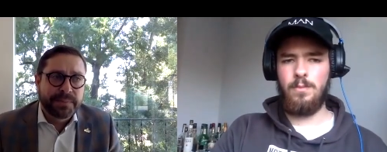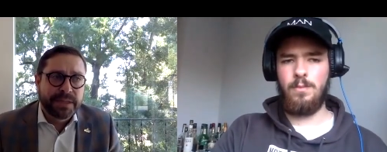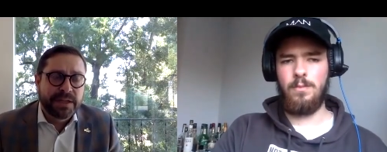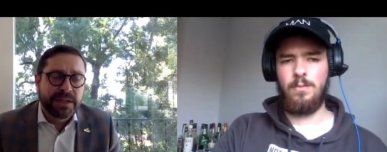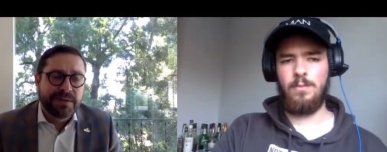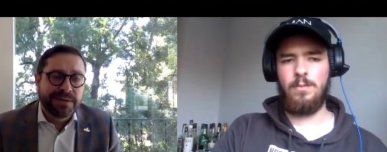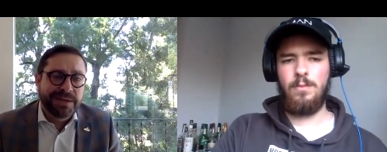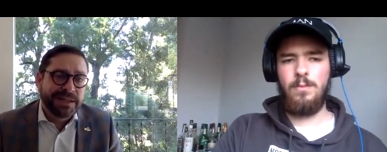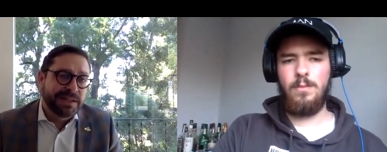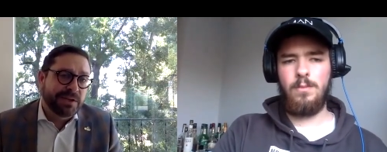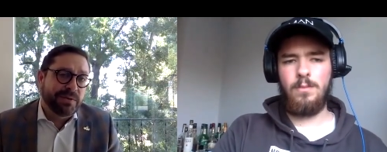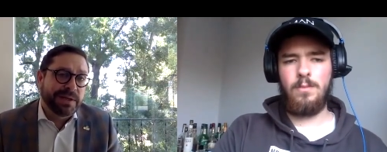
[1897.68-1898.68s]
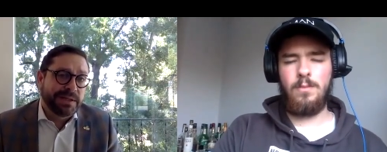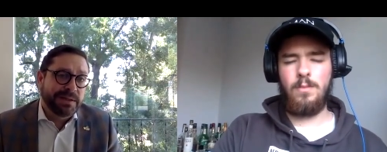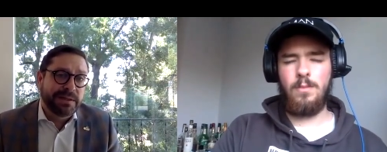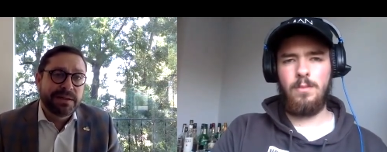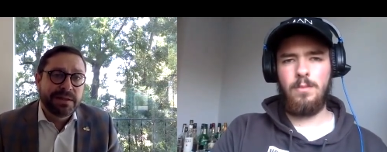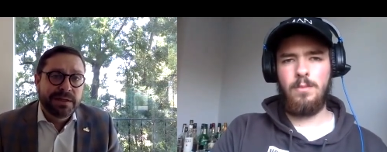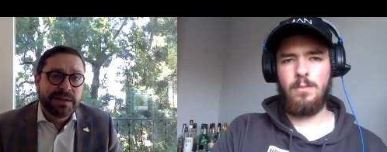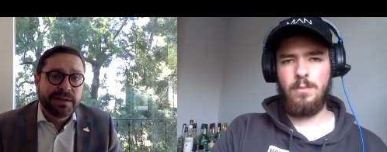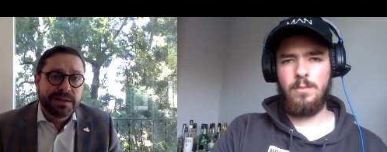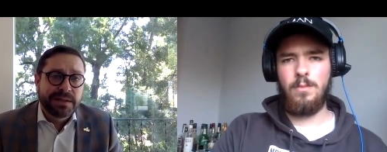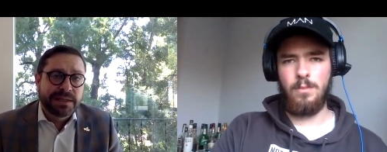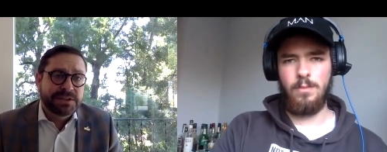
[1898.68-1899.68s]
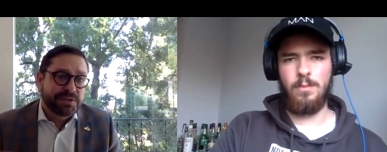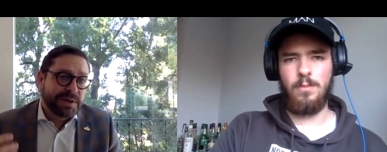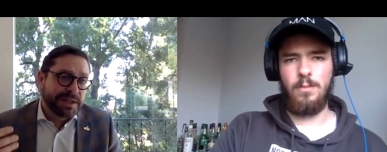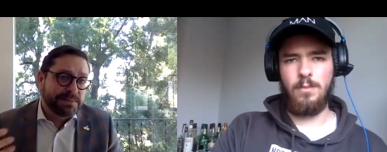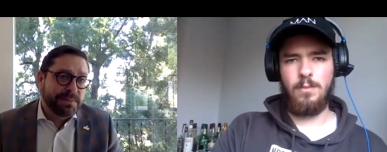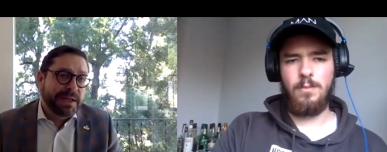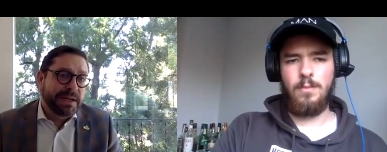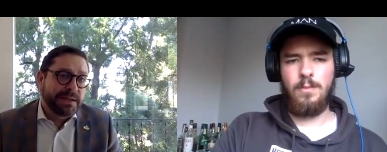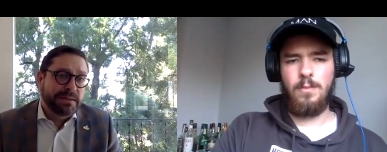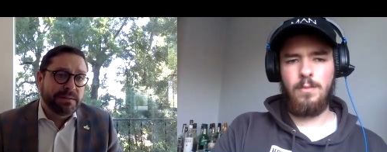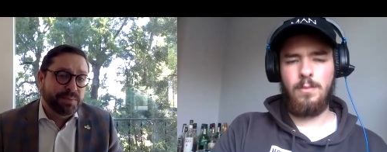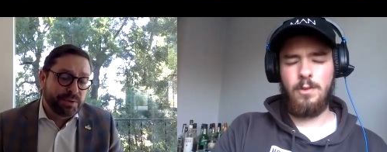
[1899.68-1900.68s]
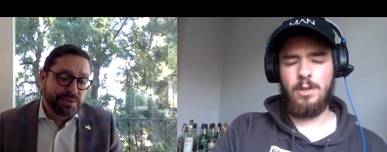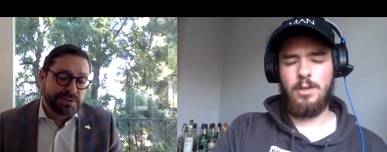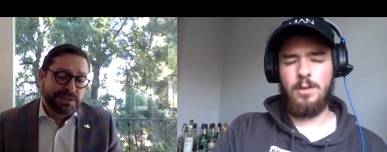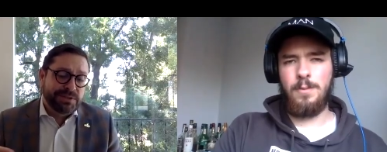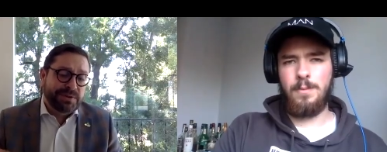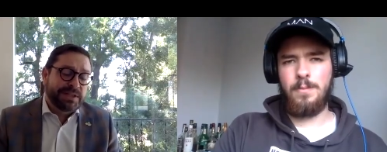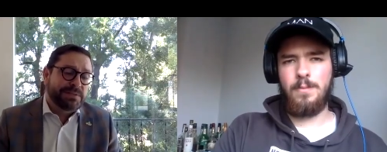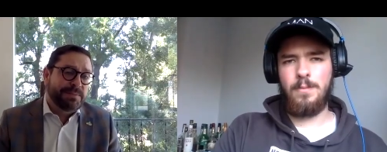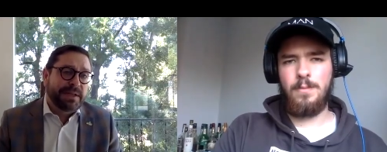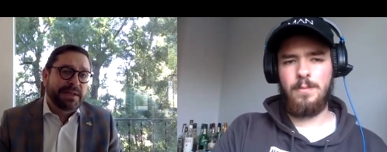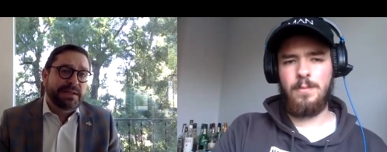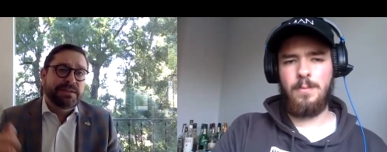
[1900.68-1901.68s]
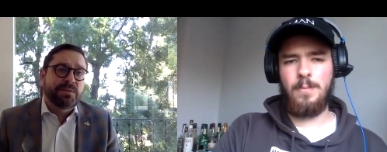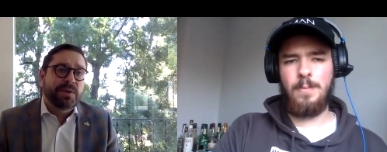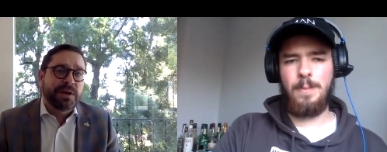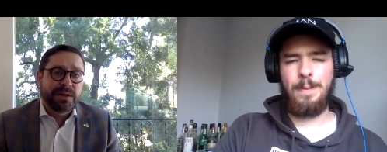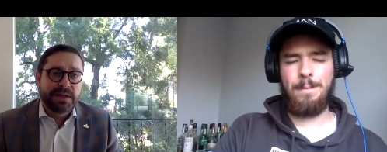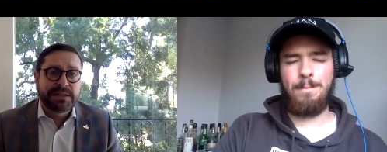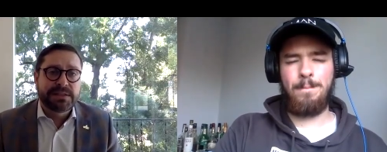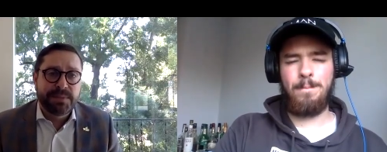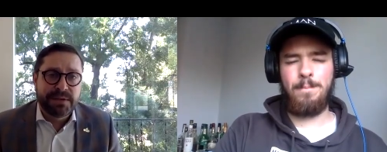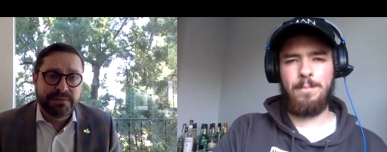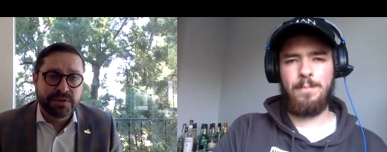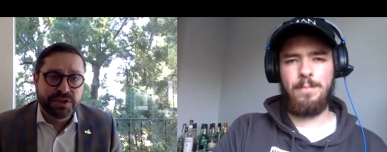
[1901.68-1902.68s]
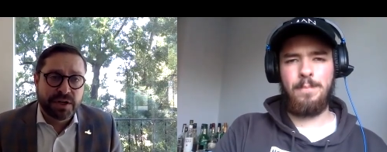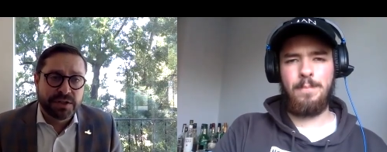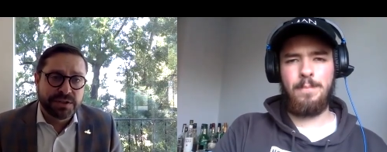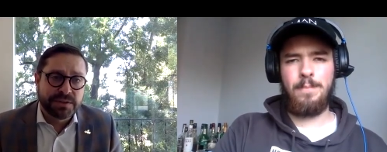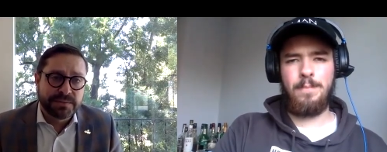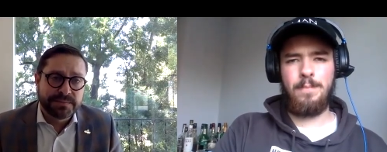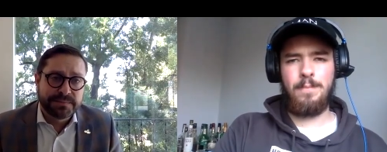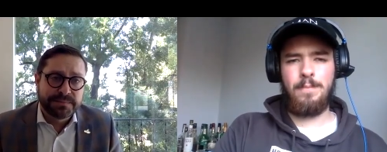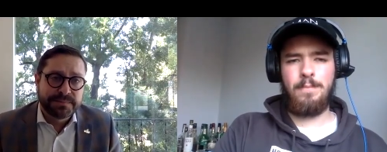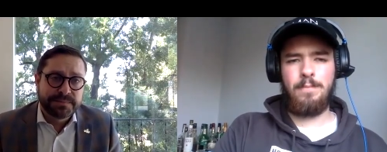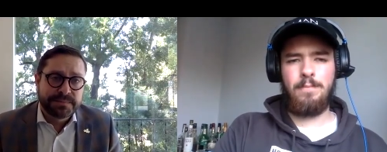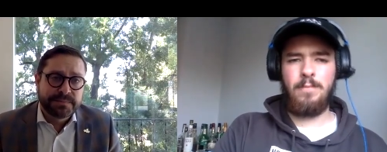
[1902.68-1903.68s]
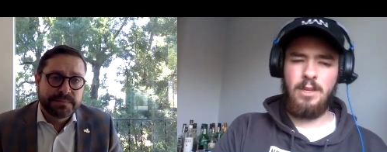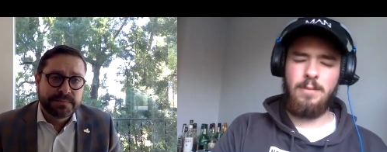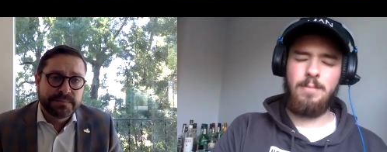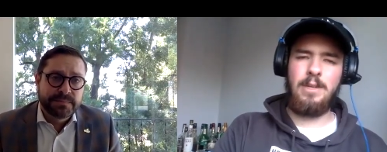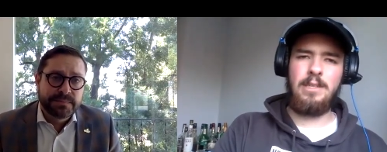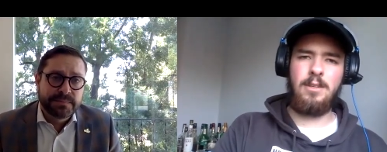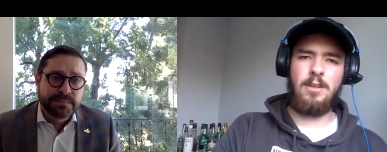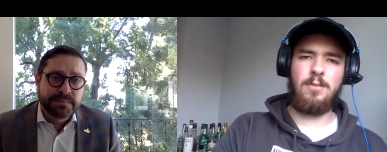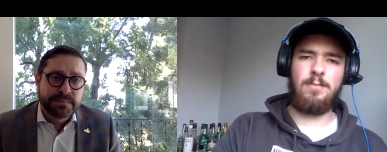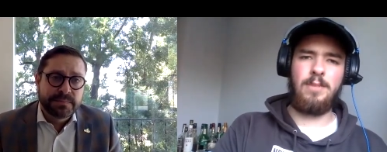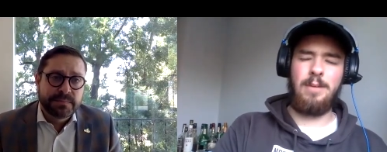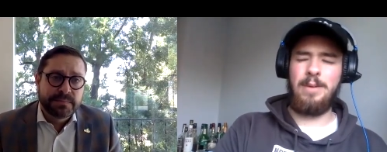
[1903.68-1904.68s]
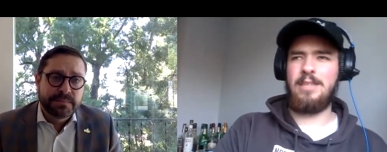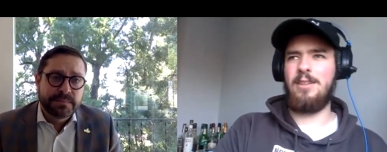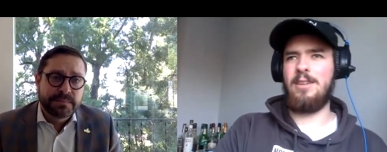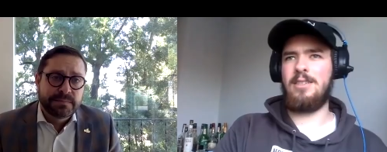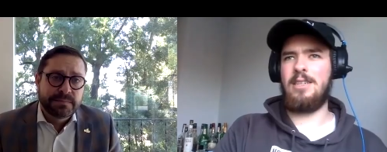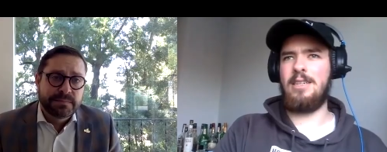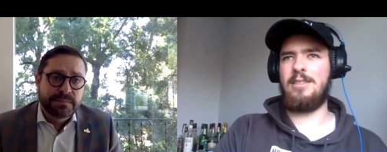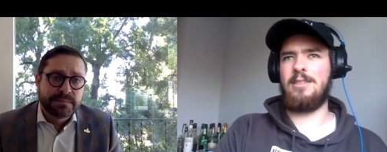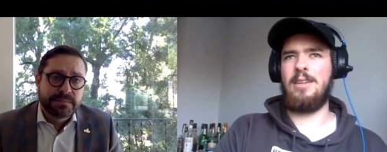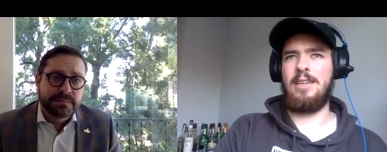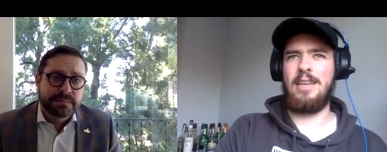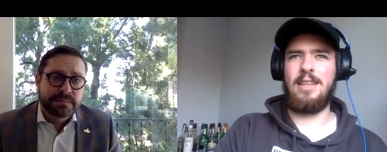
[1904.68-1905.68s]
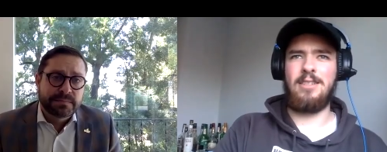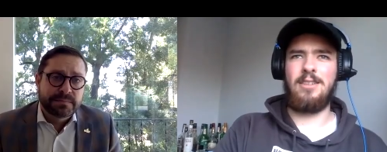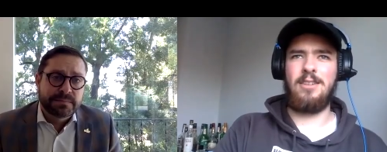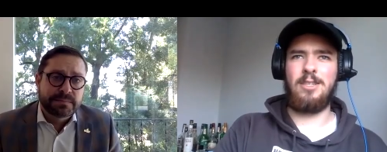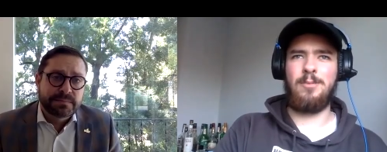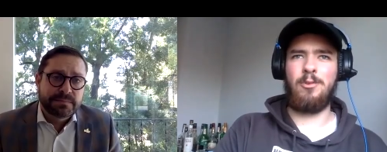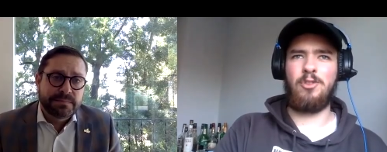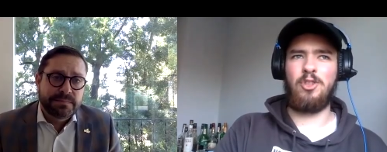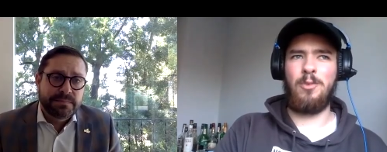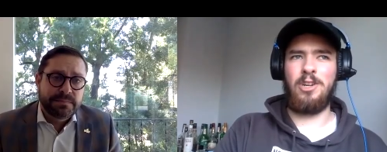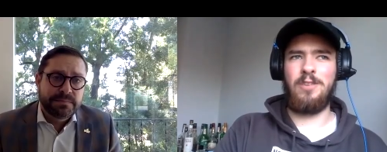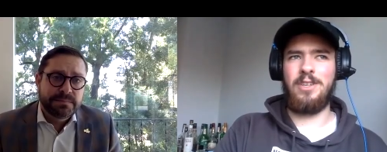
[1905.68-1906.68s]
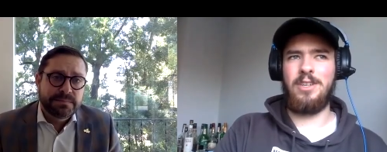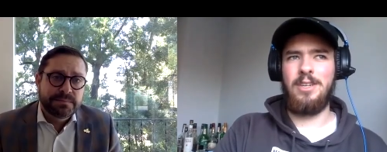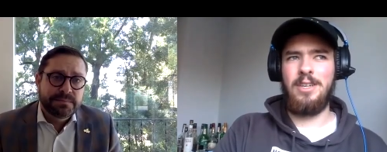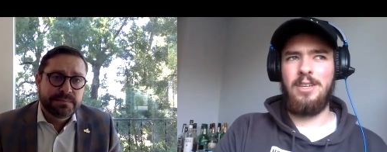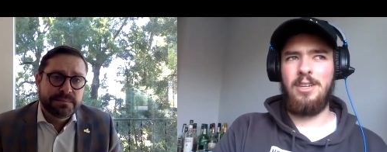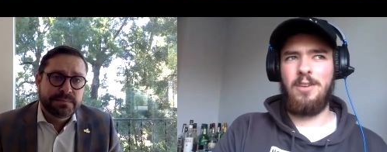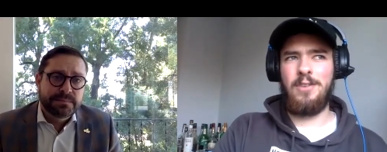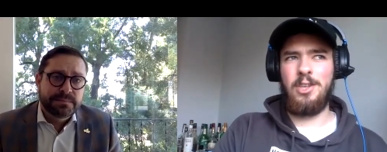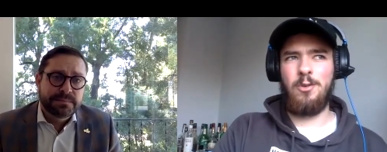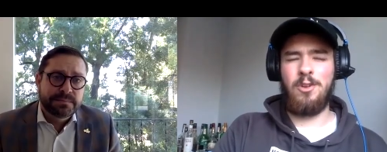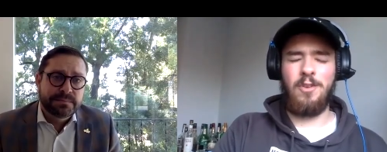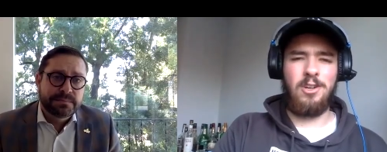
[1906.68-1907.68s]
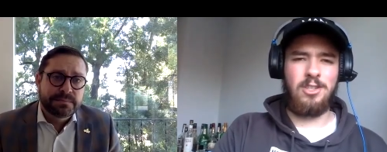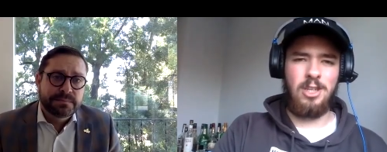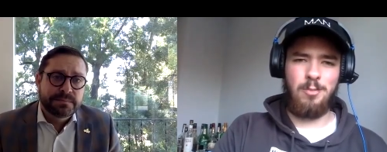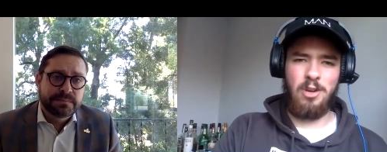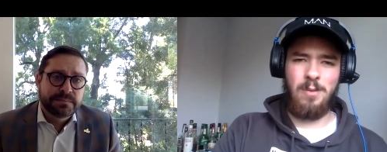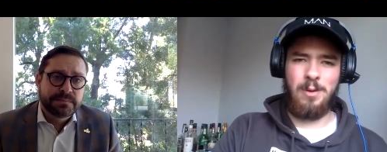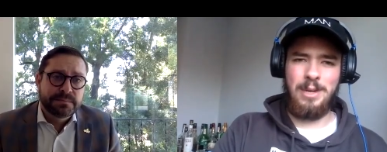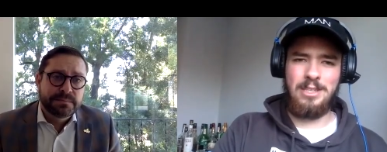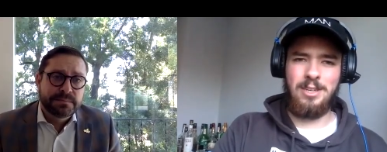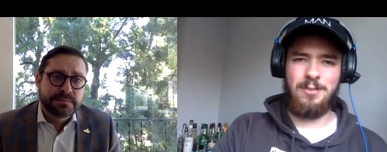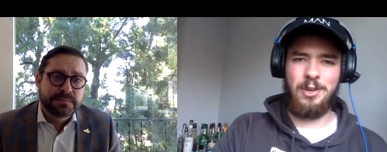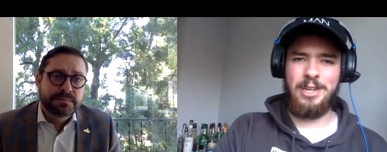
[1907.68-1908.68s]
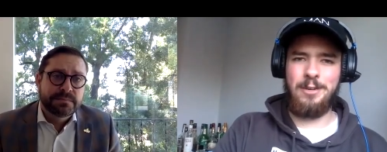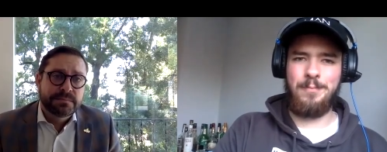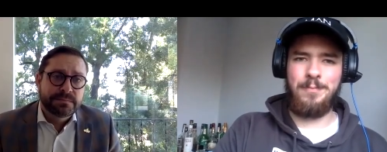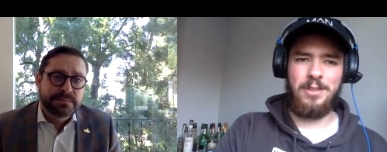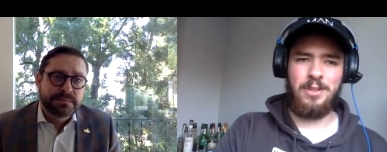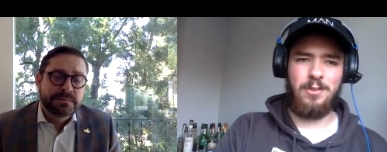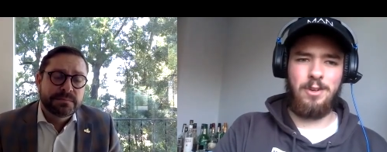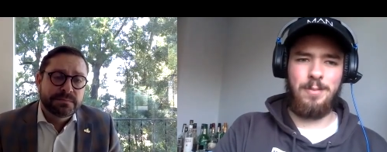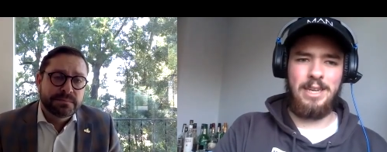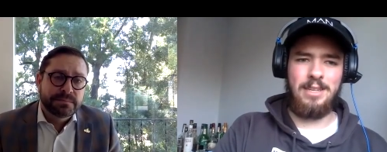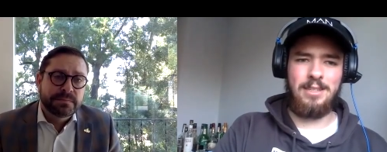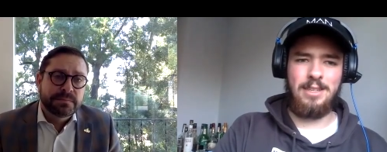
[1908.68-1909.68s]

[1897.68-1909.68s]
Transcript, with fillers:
Speaker 1: you know, in the grid that's transmitted, produced and transmitted to where it needs to be for charging.
Speaker 2: Yeah, that's awesome. That makes a lot of sense. And again, that's I suppose somewhat of a of a universal problem as of right now. You know what I mean? It's